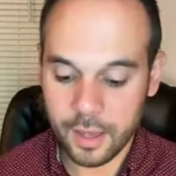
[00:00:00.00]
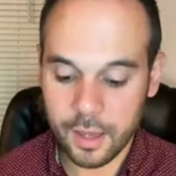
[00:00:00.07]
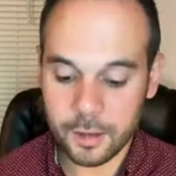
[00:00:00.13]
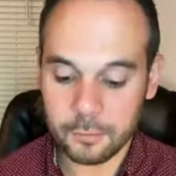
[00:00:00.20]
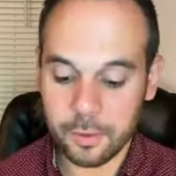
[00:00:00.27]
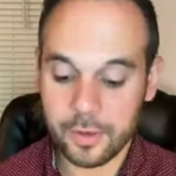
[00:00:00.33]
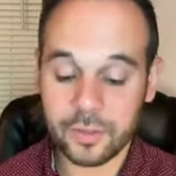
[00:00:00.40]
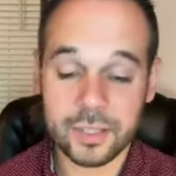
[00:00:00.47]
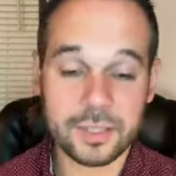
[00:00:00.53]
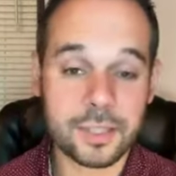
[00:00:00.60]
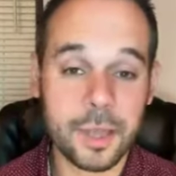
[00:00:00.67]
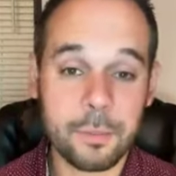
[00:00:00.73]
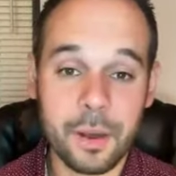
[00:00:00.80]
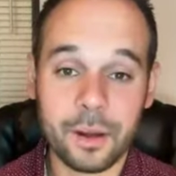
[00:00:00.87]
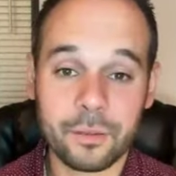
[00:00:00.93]
Uh, we have to
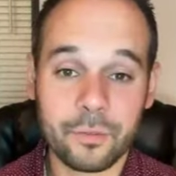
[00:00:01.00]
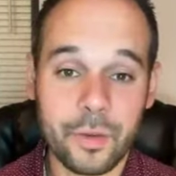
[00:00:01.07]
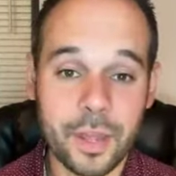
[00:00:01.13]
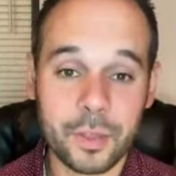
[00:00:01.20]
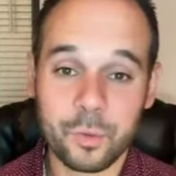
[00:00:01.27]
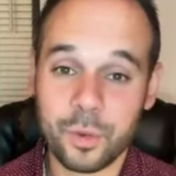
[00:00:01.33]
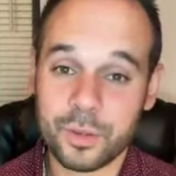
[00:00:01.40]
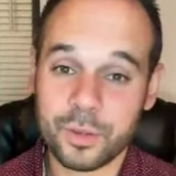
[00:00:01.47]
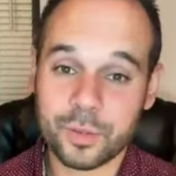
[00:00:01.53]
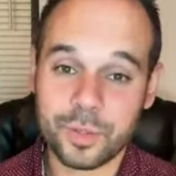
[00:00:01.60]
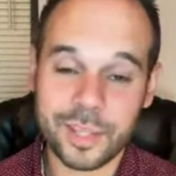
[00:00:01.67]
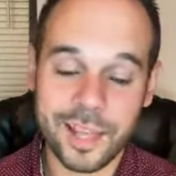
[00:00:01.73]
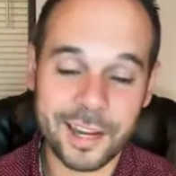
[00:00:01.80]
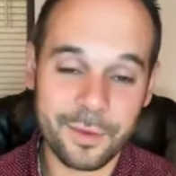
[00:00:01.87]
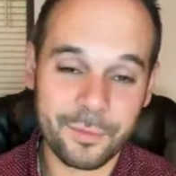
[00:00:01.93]
step out in faith when you
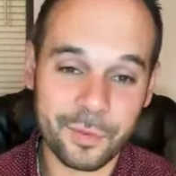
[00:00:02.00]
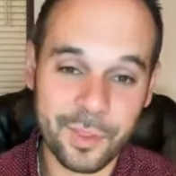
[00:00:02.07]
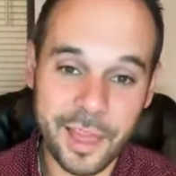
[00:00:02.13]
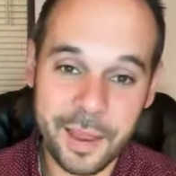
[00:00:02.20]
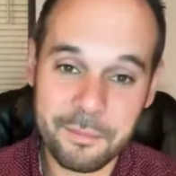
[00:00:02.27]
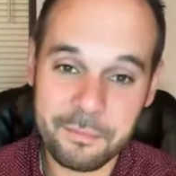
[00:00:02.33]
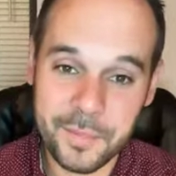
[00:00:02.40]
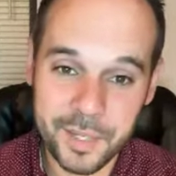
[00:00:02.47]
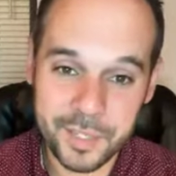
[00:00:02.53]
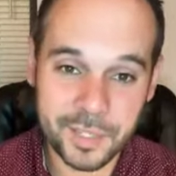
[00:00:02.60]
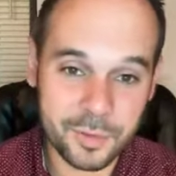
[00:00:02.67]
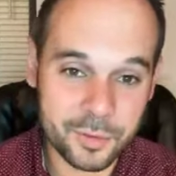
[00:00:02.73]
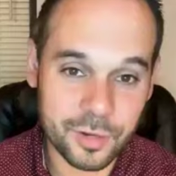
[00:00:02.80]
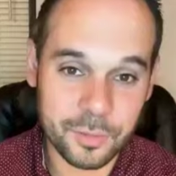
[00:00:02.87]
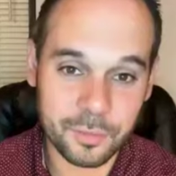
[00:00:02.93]
sign up for that
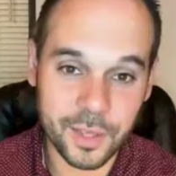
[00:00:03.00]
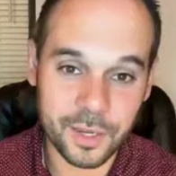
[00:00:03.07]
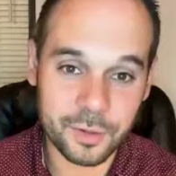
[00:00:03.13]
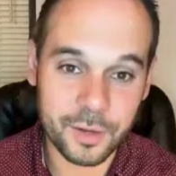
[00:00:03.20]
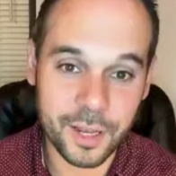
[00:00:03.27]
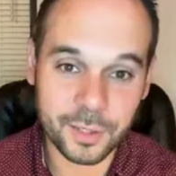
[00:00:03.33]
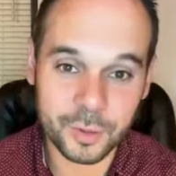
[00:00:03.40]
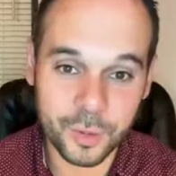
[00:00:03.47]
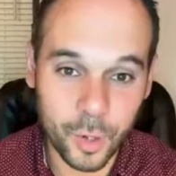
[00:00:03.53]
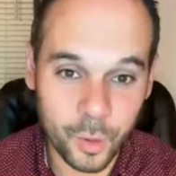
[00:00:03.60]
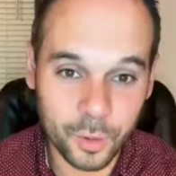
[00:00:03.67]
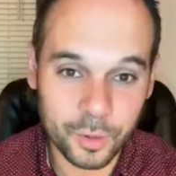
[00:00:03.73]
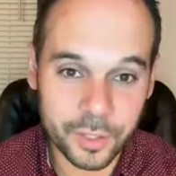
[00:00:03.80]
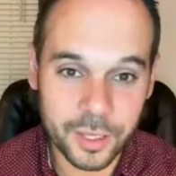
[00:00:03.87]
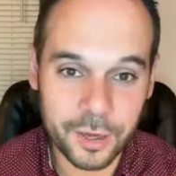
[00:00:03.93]
mission trip that you're not
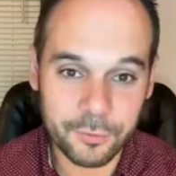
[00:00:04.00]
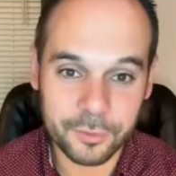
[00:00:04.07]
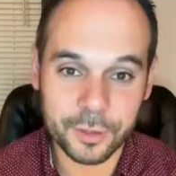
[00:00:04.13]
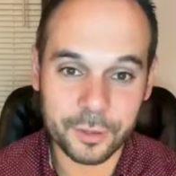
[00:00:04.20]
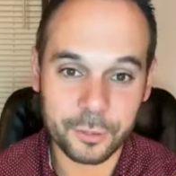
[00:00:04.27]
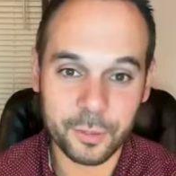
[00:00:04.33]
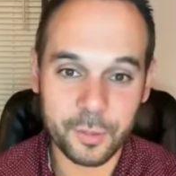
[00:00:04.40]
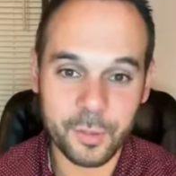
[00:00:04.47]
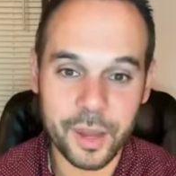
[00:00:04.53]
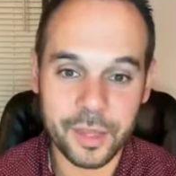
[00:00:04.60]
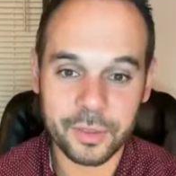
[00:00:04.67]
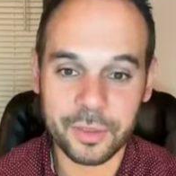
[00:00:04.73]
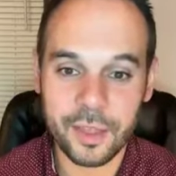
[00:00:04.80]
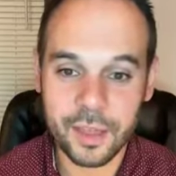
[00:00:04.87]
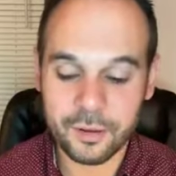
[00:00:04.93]
totally comfortable
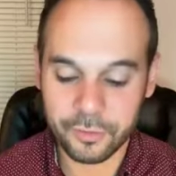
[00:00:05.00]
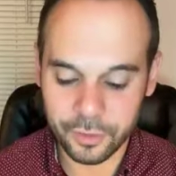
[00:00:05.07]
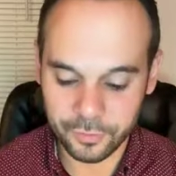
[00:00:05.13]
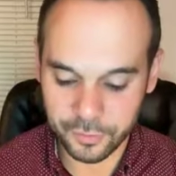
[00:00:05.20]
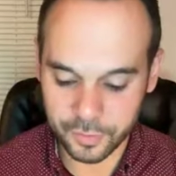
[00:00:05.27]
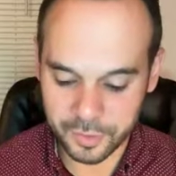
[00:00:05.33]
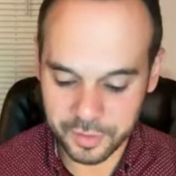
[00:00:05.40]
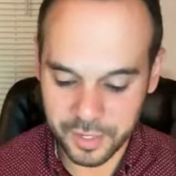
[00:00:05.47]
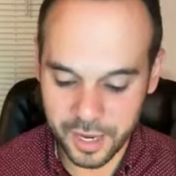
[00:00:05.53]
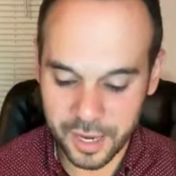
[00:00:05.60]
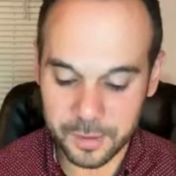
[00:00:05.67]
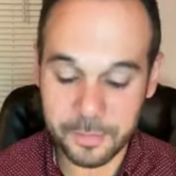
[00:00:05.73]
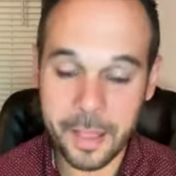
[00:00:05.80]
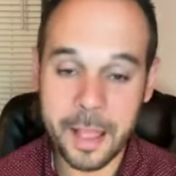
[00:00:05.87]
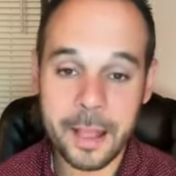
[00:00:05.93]
with for the first
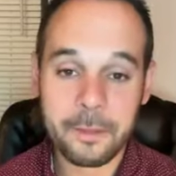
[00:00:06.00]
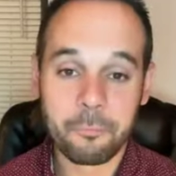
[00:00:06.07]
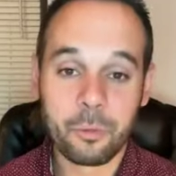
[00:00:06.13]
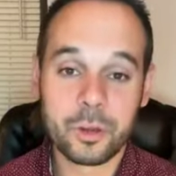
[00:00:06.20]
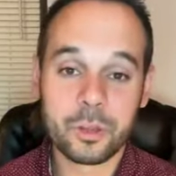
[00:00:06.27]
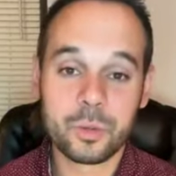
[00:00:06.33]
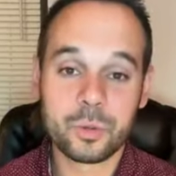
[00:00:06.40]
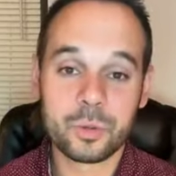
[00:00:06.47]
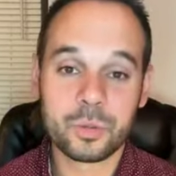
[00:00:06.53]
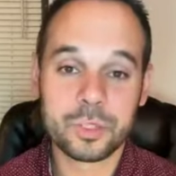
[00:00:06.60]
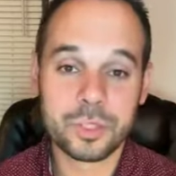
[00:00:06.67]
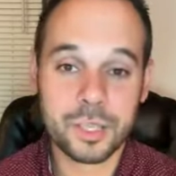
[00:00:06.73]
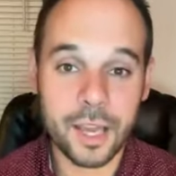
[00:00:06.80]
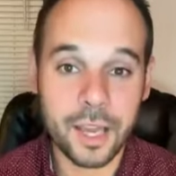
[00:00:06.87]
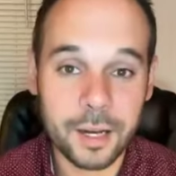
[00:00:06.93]
time, when
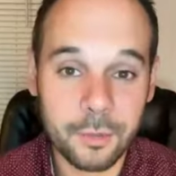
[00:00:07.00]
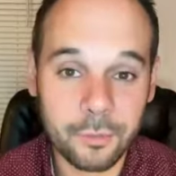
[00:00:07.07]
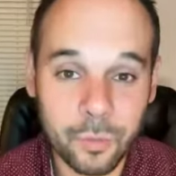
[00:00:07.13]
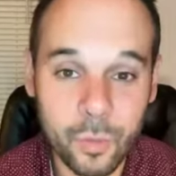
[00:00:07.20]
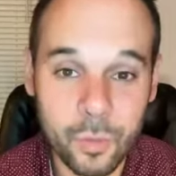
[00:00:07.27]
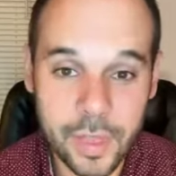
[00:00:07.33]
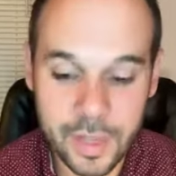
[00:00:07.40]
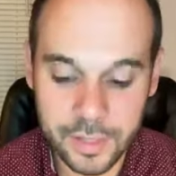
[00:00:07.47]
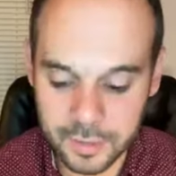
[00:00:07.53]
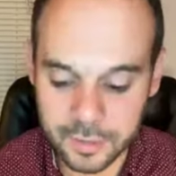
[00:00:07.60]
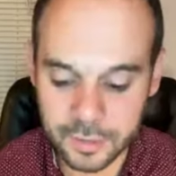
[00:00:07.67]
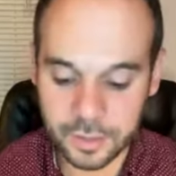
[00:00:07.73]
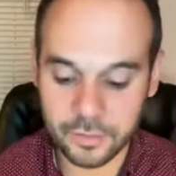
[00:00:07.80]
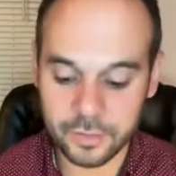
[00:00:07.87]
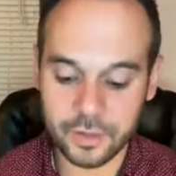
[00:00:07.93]
you sign up for that
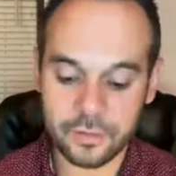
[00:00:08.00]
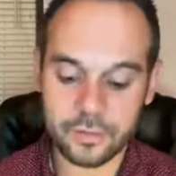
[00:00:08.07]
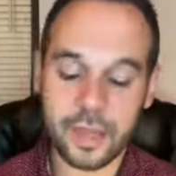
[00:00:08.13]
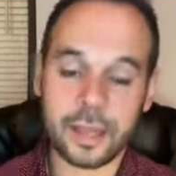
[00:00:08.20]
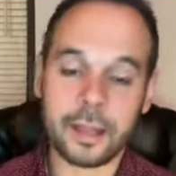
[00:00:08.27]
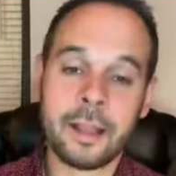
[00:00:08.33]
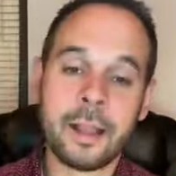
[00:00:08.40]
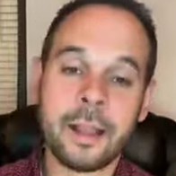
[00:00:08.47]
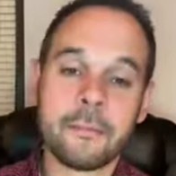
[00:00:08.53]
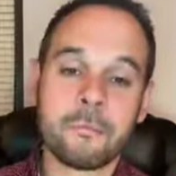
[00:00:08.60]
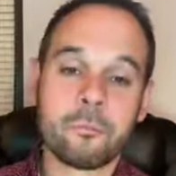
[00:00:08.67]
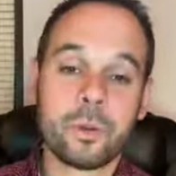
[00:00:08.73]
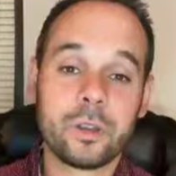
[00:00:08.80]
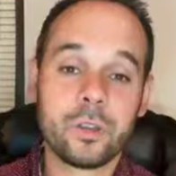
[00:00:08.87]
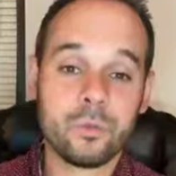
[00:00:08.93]
servant event,
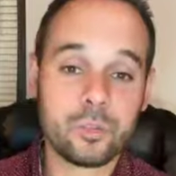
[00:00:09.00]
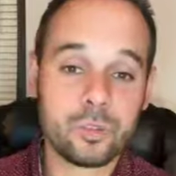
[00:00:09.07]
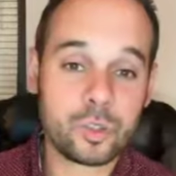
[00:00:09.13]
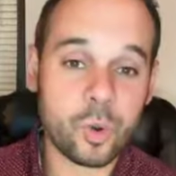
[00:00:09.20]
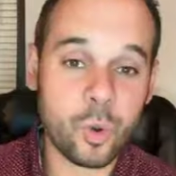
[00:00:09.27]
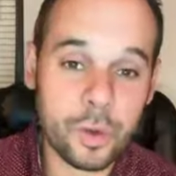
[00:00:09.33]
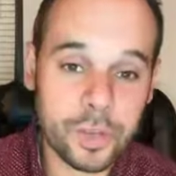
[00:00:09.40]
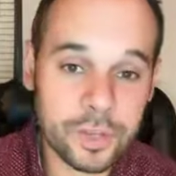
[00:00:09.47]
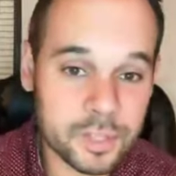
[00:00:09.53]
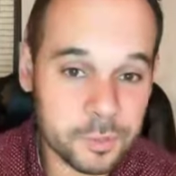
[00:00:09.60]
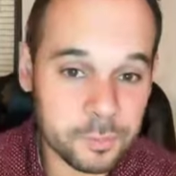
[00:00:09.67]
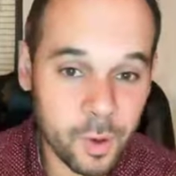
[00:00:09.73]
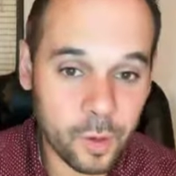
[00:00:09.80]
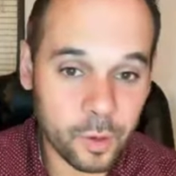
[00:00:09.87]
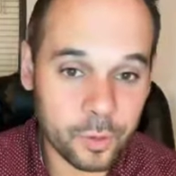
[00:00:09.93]
when you join a
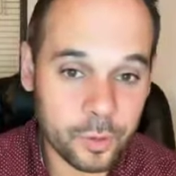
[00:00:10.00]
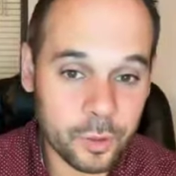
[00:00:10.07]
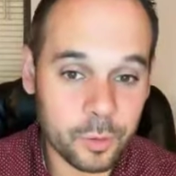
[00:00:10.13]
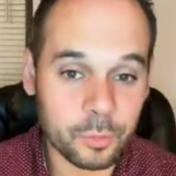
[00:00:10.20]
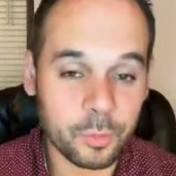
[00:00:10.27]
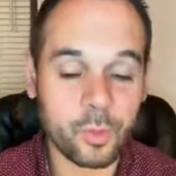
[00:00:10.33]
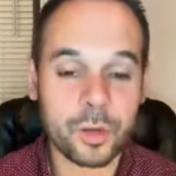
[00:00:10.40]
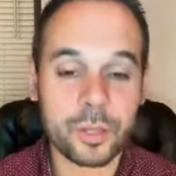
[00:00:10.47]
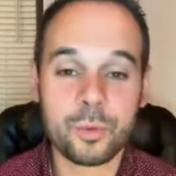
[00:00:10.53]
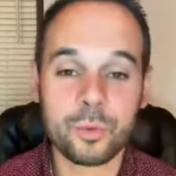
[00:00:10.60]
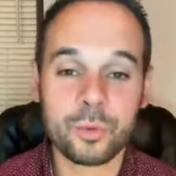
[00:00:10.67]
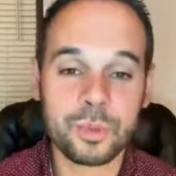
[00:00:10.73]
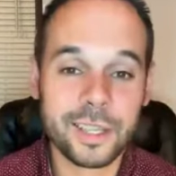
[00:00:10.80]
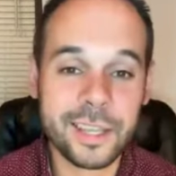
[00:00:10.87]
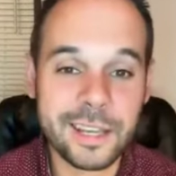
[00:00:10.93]
small group, when
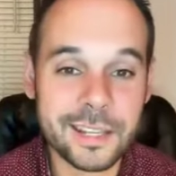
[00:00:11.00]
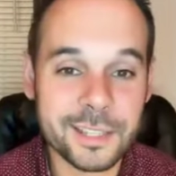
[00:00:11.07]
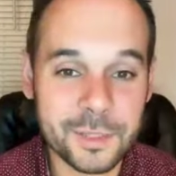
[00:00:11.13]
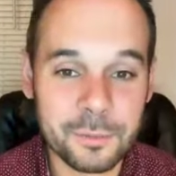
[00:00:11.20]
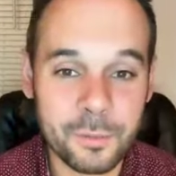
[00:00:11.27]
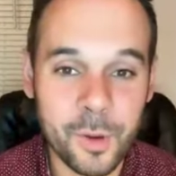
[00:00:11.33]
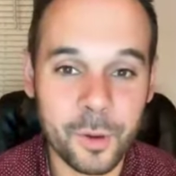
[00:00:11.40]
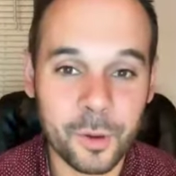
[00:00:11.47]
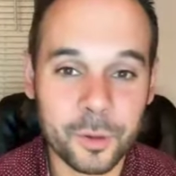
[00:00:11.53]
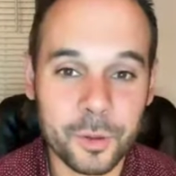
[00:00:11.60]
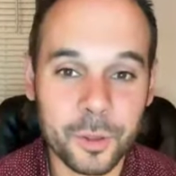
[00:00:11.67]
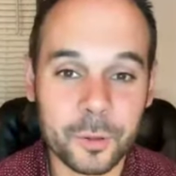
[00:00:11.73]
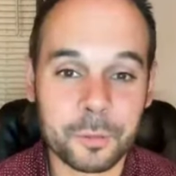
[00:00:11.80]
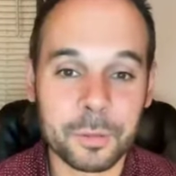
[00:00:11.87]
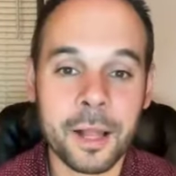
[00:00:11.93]
you lead a small
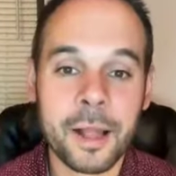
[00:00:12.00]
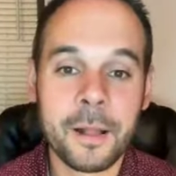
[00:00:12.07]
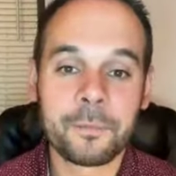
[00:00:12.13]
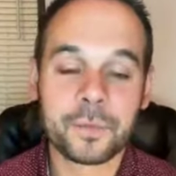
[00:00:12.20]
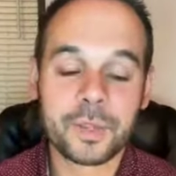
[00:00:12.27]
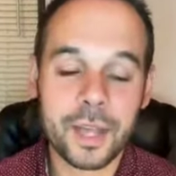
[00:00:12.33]
group,